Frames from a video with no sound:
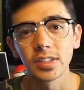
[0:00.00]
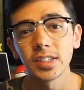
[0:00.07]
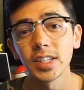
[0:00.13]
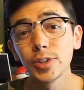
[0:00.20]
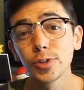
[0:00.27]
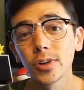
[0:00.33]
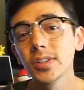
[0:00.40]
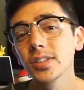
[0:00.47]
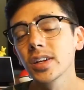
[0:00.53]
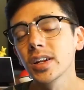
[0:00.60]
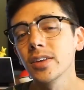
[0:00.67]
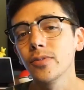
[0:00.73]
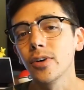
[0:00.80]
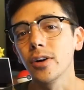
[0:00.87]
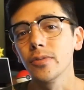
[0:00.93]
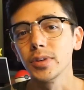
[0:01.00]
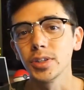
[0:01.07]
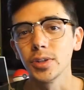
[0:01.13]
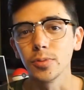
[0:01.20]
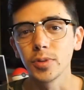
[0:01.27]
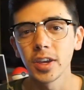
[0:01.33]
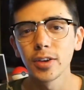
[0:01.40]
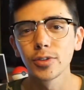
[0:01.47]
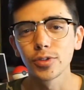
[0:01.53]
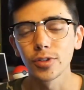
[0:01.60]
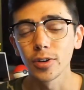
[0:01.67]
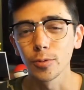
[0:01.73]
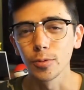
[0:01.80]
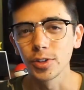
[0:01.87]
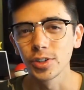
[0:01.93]
Seadra is going to evolve into
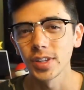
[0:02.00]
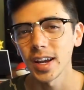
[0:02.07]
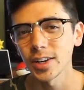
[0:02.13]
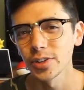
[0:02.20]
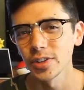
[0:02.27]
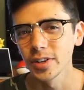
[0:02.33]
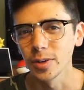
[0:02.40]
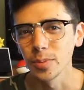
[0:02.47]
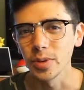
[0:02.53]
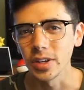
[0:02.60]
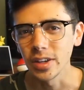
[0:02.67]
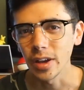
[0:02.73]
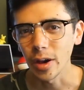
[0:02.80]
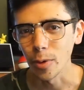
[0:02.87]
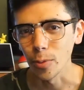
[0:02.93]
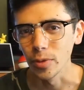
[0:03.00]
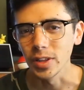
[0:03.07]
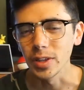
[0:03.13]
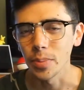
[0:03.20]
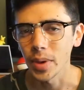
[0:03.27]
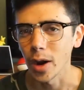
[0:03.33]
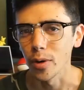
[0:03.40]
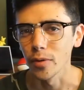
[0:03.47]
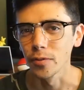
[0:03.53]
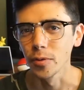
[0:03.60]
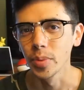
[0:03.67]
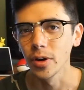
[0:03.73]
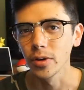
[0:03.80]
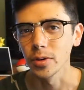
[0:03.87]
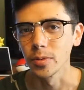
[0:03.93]
Kingdra, which is actually going to be a really powerful
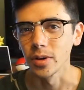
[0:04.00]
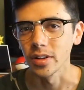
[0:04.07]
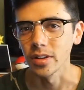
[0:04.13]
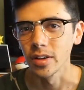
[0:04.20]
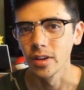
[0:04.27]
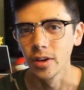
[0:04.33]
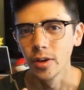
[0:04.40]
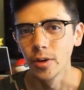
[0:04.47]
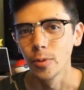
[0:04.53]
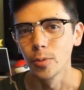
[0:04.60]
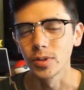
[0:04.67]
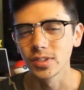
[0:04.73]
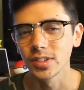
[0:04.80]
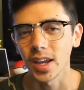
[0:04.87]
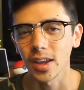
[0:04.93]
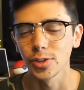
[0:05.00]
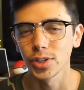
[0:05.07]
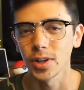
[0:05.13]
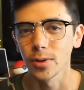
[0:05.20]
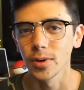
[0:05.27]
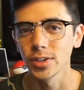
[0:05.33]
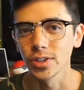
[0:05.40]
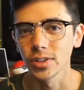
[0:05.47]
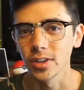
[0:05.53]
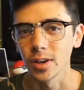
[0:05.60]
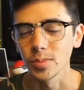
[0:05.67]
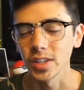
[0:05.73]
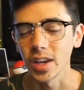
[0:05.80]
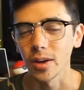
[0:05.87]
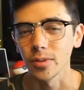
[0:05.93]
Pokemon once second generation
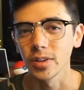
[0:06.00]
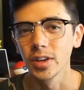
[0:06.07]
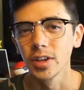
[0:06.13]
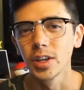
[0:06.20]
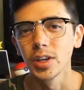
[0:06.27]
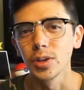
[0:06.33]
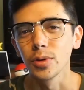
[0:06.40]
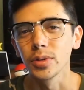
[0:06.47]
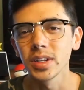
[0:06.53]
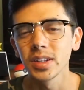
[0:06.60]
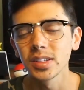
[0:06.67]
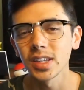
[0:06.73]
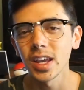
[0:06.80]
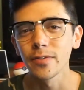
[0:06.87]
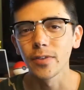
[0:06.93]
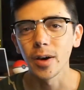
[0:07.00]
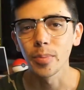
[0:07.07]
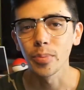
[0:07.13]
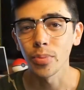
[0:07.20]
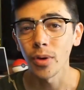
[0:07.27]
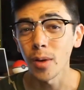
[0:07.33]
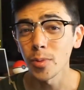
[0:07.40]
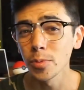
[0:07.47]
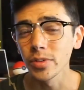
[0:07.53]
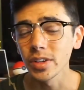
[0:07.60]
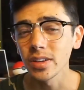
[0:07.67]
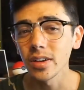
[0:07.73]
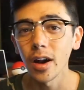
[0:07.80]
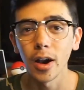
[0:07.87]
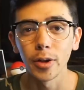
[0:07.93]
comes out. You'll need to save up
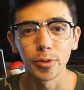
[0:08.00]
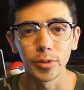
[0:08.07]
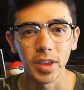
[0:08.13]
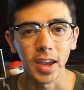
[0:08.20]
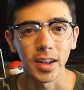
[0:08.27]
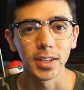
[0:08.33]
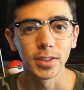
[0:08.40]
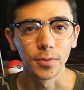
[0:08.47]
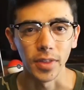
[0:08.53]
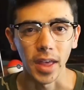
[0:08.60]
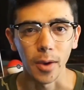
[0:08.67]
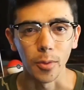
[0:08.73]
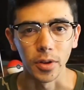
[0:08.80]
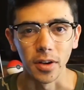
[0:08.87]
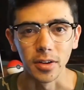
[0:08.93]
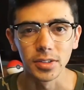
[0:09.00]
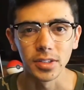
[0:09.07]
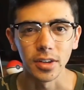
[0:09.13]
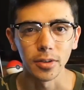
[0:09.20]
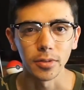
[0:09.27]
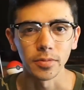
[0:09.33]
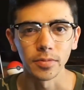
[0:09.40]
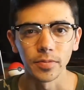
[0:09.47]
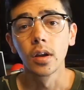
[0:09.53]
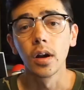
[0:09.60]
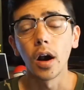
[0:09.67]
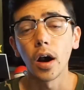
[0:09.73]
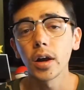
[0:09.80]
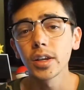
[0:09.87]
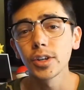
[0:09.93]
probably one hundred candies for that one also.
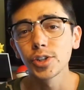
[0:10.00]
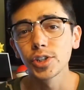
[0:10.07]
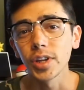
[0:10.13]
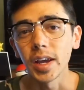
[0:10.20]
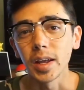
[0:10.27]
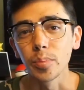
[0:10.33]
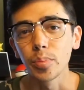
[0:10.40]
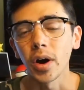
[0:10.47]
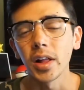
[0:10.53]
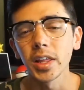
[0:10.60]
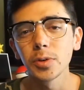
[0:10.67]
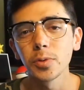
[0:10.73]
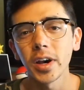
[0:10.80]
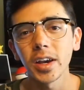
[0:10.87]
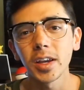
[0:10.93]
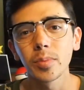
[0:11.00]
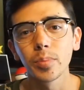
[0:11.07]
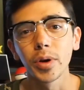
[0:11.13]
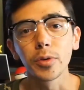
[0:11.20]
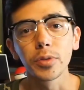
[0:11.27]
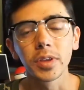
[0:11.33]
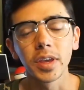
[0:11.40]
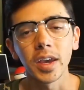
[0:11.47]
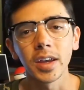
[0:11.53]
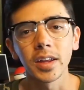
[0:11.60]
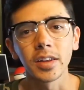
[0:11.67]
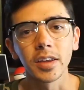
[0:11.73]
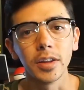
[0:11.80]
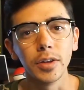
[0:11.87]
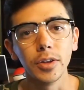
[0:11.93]
Oddish and Poliwag both
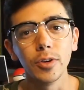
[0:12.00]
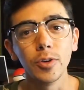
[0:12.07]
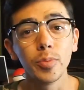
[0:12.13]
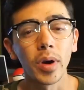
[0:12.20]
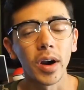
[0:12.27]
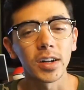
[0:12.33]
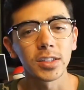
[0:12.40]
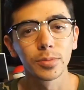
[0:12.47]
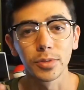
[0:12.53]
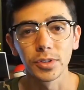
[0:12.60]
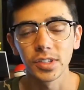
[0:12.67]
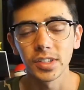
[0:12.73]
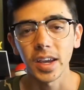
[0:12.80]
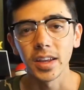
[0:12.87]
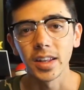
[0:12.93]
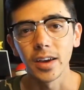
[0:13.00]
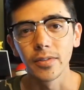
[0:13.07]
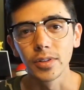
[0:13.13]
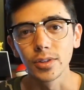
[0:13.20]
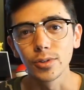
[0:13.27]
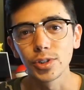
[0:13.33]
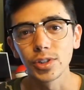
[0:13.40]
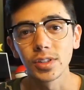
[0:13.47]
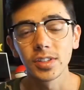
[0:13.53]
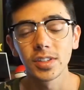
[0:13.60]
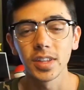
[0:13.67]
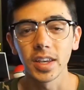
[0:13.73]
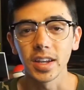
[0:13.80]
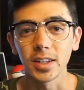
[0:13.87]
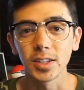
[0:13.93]
gain new possible second
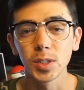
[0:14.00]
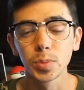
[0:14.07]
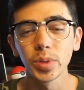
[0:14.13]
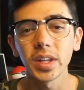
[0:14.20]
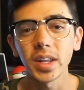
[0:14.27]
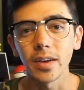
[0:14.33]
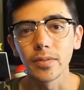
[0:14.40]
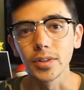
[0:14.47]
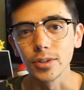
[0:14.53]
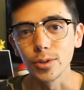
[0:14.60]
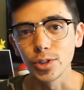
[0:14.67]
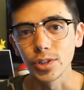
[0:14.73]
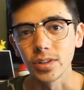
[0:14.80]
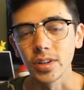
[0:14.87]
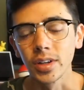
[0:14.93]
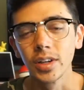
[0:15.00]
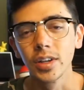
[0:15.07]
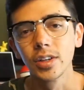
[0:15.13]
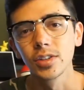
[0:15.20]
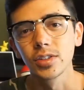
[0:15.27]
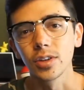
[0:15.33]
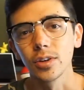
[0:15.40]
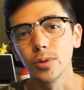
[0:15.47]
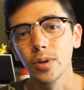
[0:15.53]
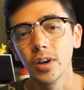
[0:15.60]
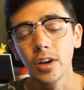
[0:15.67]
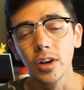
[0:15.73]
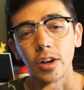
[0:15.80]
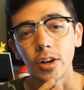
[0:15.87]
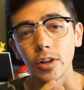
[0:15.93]
evolutions. They get a split evolution. So
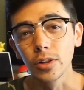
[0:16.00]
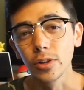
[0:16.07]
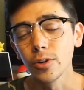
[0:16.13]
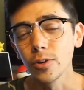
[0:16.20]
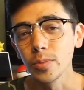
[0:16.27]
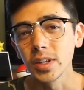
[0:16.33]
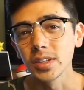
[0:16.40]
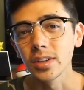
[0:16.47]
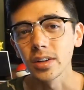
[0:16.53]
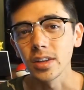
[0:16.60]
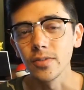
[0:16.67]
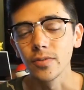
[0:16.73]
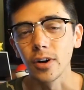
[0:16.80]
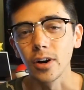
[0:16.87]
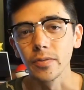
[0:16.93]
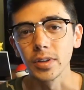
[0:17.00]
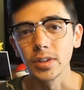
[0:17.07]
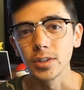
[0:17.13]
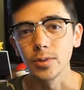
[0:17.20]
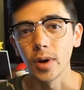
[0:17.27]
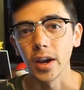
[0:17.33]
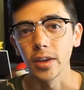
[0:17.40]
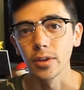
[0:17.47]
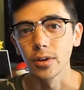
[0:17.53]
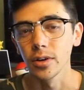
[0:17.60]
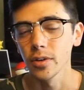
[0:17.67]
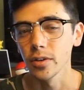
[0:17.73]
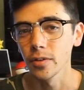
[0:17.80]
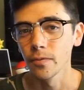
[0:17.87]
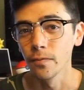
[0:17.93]
Gloom is going to evolve into
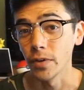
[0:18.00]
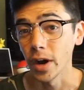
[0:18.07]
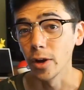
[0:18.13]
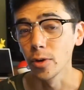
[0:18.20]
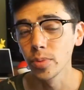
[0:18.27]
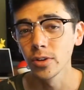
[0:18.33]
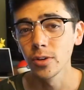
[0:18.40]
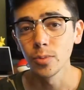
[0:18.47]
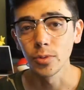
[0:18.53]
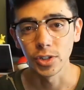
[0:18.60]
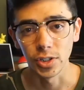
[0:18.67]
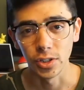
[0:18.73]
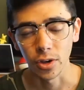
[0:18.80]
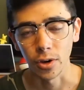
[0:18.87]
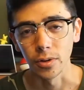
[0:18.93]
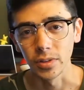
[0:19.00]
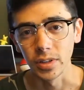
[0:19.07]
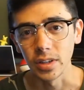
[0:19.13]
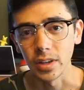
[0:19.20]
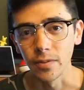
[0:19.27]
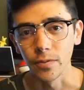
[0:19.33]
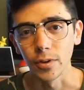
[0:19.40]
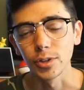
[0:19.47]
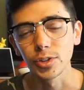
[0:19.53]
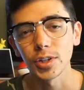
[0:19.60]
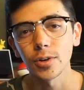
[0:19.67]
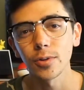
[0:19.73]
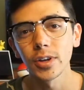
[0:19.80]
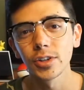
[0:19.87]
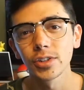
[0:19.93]
either Vileplume, which is currently in first
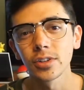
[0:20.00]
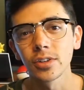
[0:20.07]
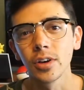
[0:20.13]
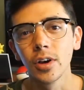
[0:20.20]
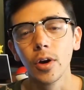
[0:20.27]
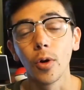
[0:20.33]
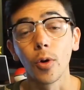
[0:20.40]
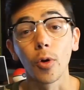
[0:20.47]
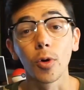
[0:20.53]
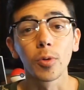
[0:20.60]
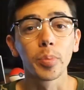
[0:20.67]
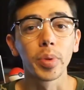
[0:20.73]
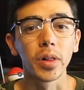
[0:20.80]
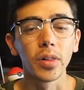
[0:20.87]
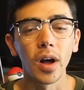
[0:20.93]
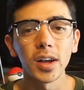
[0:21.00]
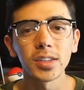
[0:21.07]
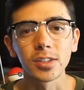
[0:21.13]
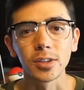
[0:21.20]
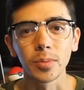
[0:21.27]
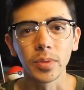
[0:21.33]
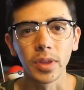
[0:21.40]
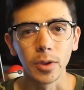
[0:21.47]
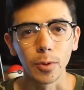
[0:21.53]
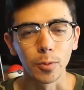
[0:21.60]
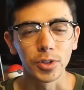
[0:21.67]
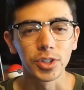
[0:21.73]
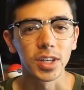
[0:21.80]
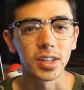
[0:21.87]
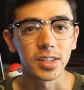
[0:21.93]
generation, or Bellossom,
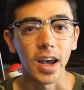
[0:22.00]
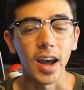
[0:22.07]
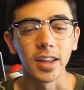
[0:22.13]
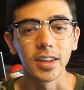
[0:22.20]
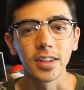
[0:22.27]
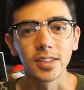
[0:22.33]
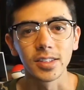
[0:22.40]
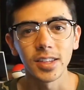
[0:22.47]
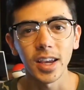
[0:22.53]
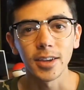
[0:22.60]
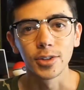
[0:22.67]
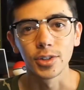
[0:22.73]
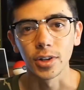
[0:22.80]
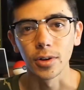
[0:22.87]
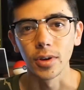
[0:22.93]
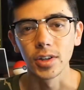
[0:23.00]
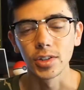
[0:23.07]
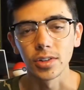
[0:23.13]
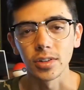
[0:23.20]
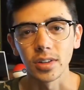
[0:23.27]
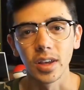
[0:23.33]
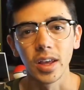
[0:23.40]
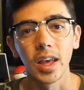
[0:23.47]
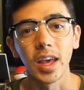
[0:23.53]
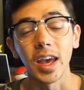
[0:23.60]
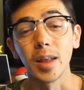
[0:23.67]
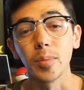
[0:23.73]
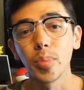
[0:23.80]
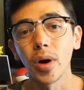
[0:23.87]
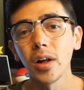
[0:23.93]
which gets added in second generation.
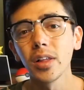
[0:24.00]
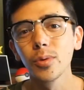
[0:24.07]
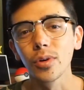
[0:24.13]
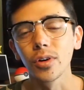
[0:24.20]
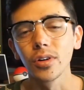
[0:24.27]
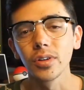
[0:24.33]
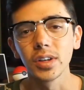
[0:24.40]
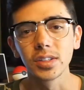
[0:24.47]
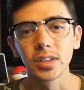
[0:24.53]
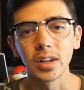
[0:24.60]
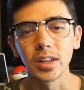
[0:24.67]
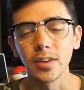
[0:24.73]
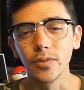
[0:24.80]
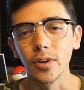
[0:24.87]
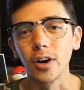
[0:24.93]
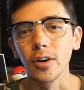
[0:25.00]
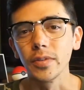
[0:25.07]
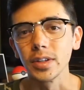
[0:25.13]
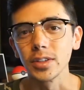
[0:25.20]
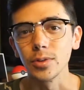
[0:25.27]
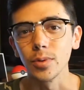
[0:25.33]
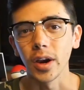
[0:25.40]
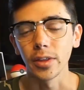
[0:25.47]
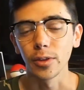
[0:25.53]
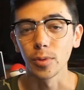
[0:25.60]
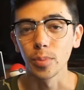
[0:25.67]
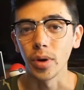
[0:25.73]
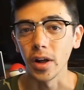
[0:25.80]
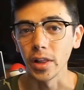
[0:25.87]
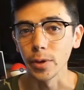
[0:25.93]
And Poliwhirl is going to evolve into either
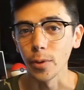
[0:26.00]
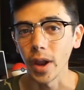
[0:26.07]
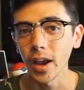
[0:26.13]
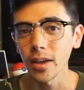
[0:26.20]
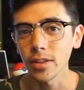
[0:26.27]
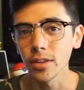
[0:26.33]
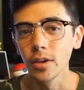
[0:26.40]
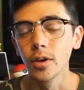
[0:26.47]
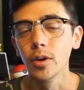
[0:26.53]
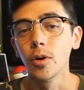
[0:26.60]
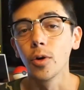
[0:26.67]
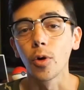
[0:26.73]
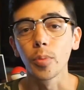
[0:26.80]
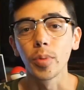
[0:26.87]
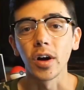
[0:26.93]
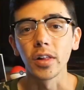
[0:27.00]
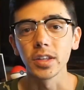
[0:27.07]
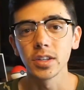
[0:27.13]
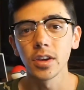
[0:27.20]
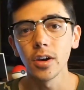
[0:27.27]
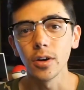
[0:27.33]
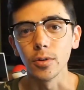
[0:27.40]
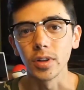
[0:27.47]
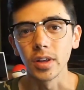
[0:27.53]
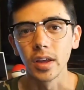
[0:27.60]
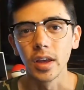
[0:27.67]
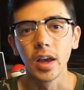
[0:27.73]
Poliwrath or Politoed.